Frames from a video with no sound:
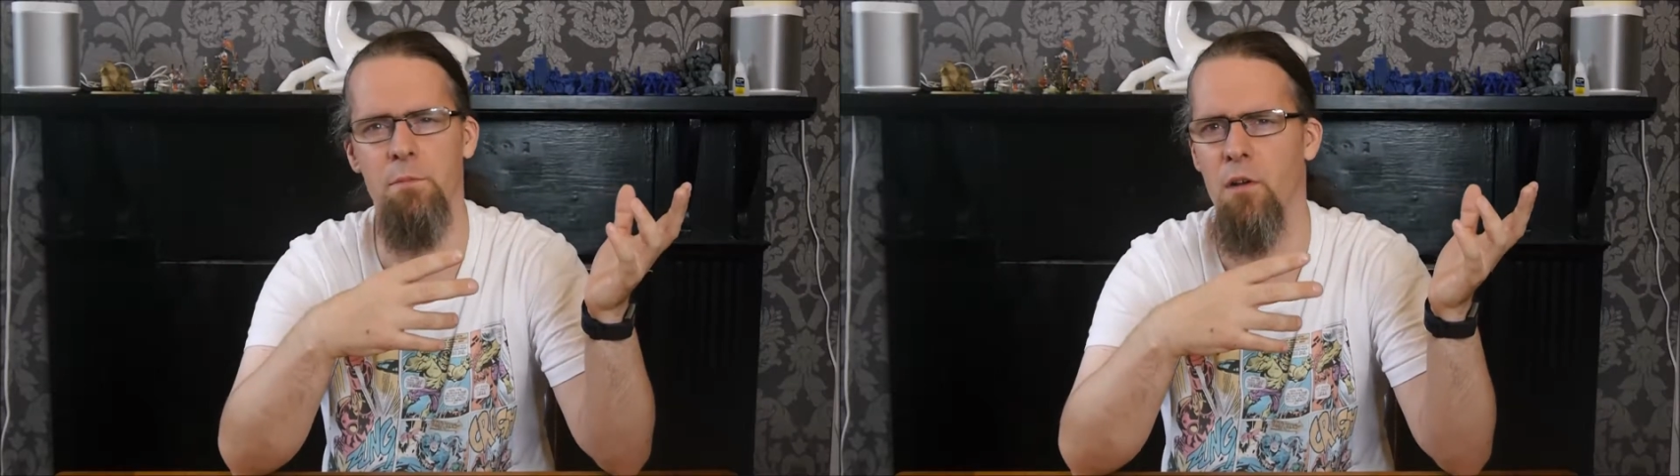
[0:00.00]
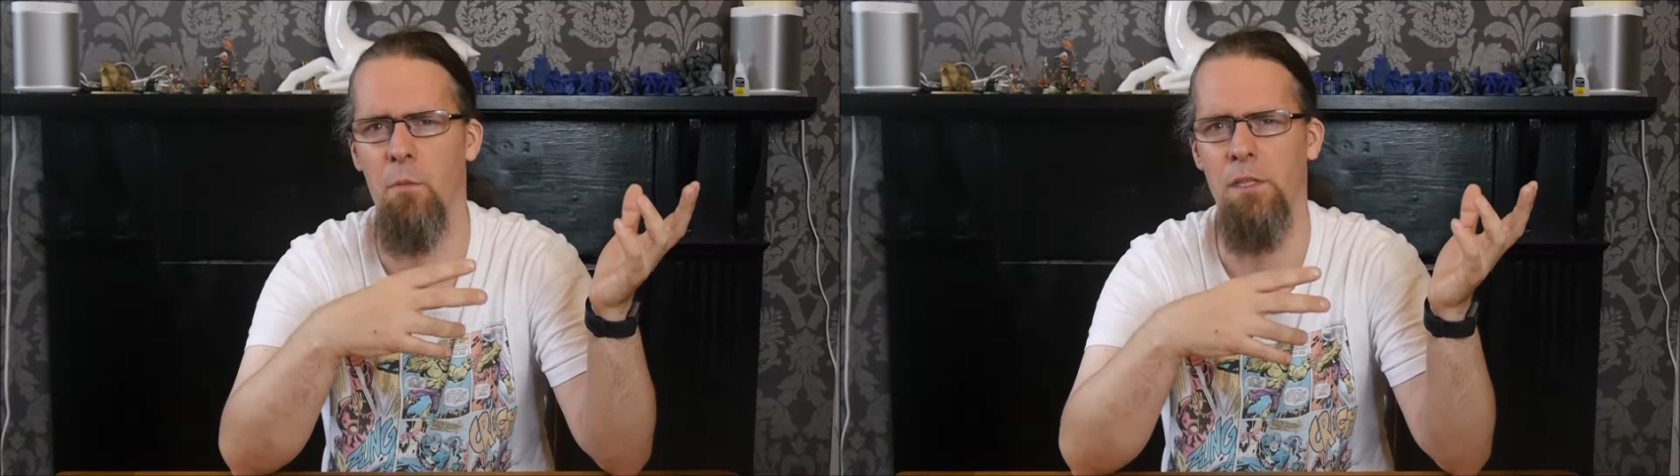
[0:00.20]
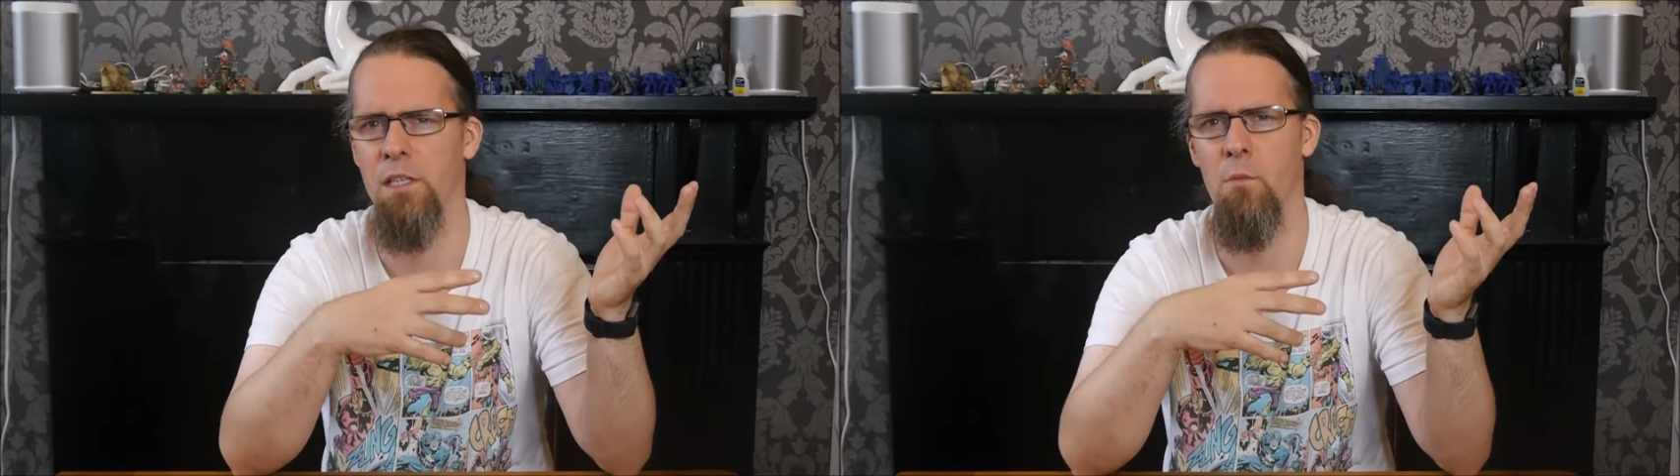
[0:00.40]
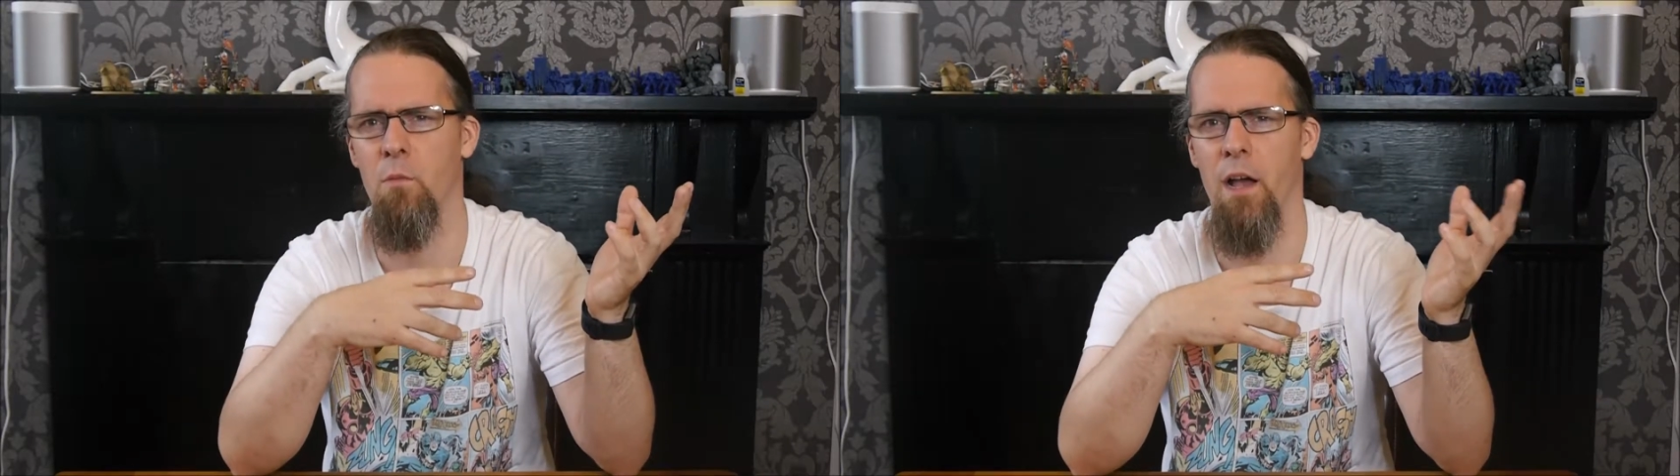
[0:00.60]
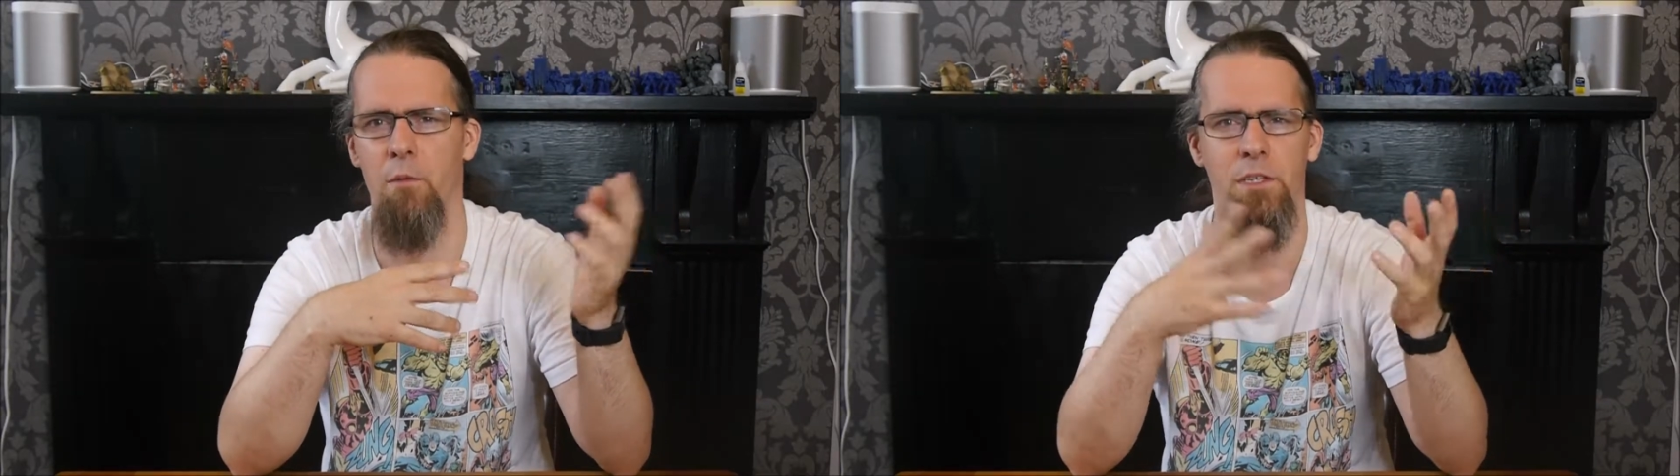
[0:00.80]
Monopoly
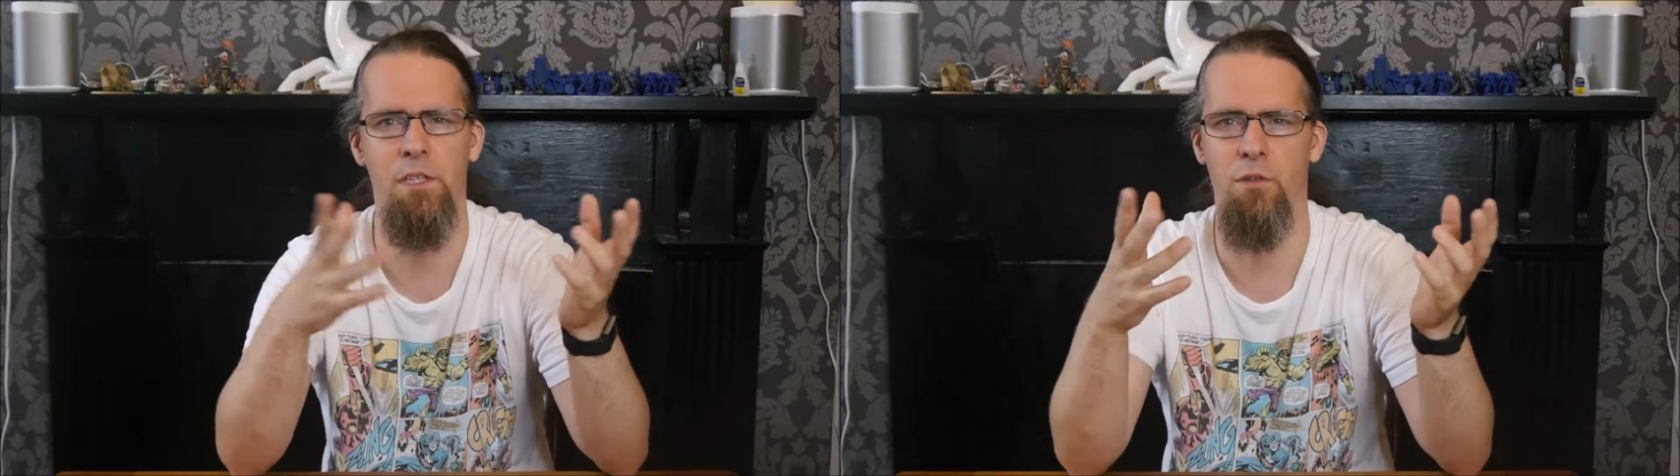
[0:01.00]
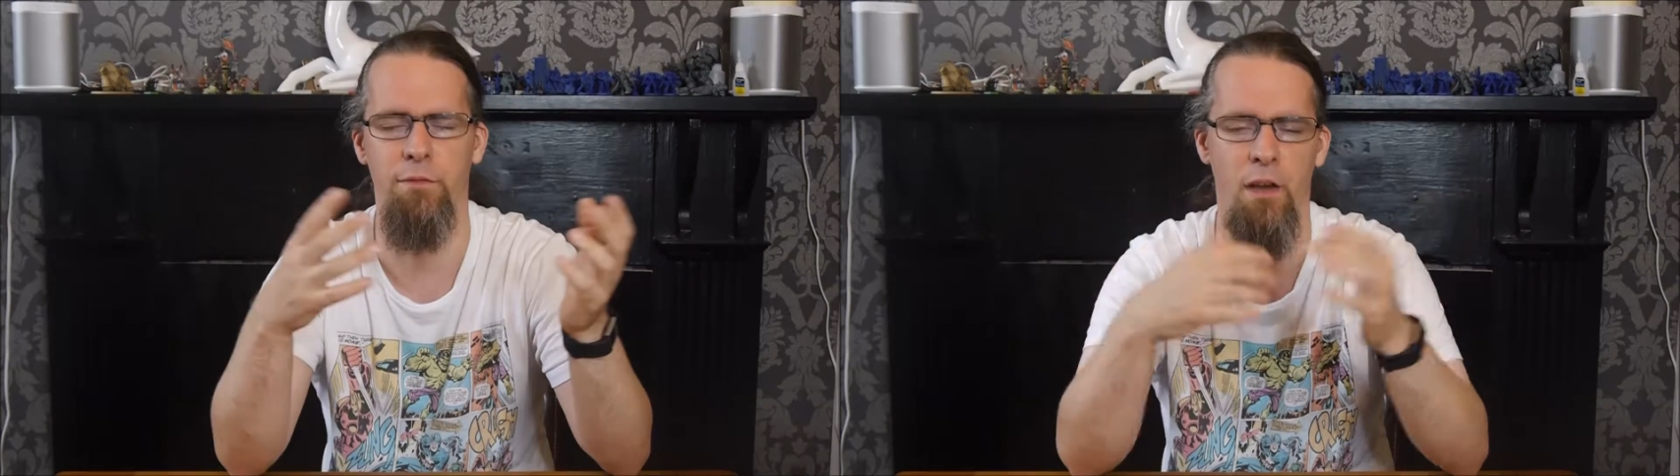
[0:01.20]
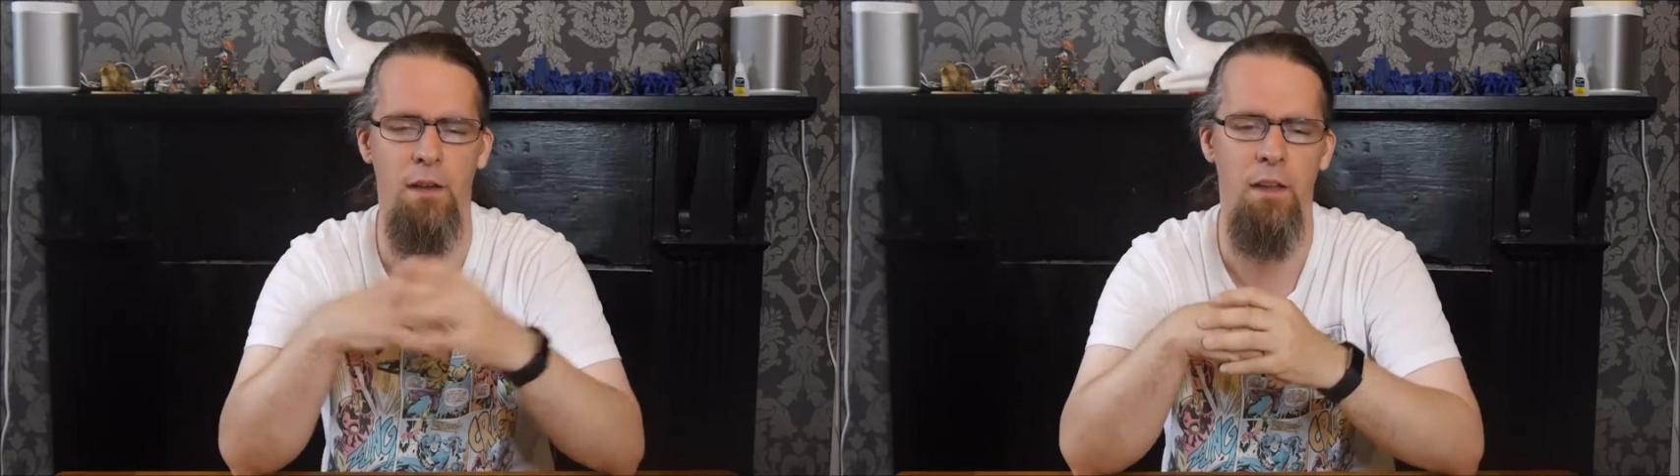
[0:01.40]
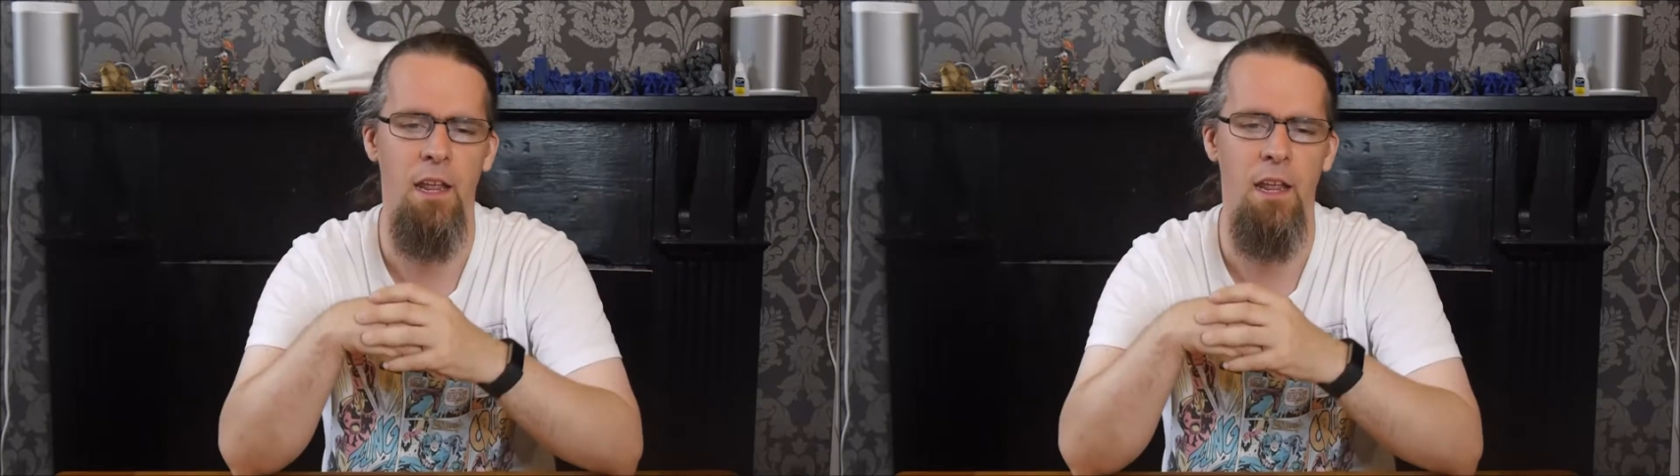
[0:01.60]
somewhere, which is good fun.